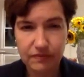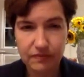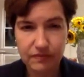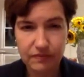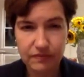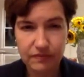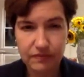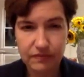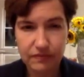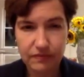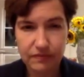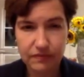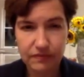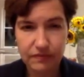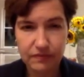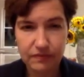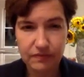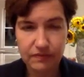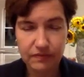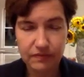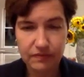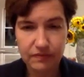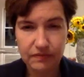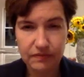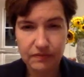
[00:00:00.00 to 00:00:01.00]

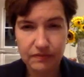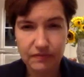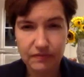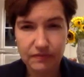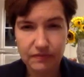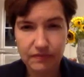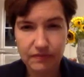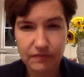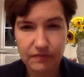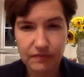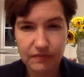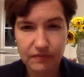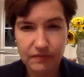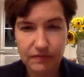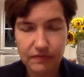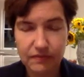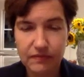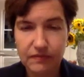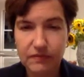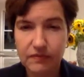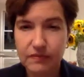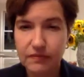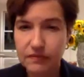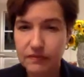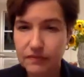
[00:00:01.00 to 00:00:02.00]

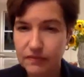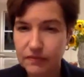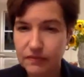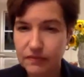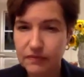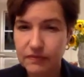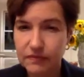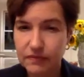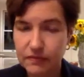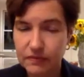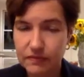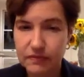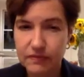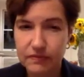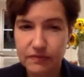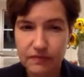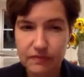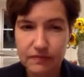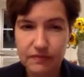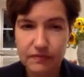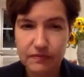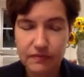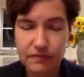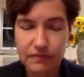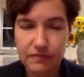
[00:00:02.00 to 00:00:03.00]

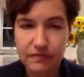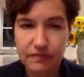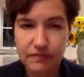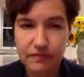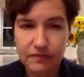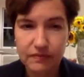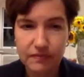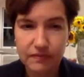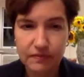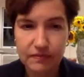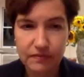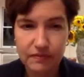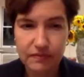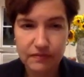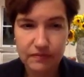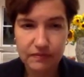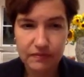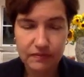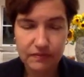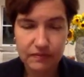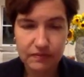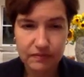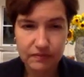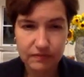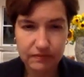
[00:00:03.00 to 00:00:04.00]

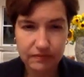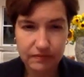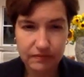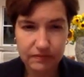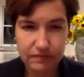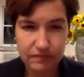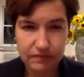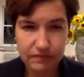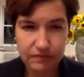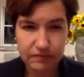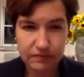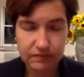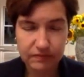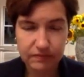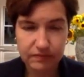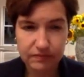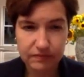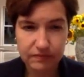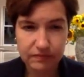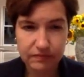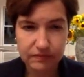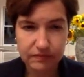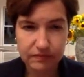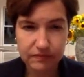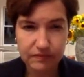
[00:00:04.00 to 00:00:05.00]

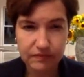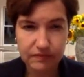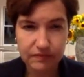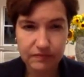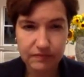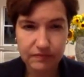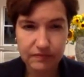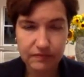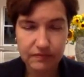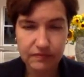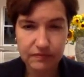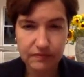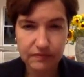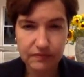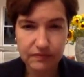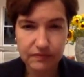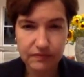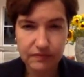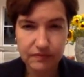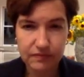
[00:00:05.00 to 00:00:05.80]
The person shown says nothing.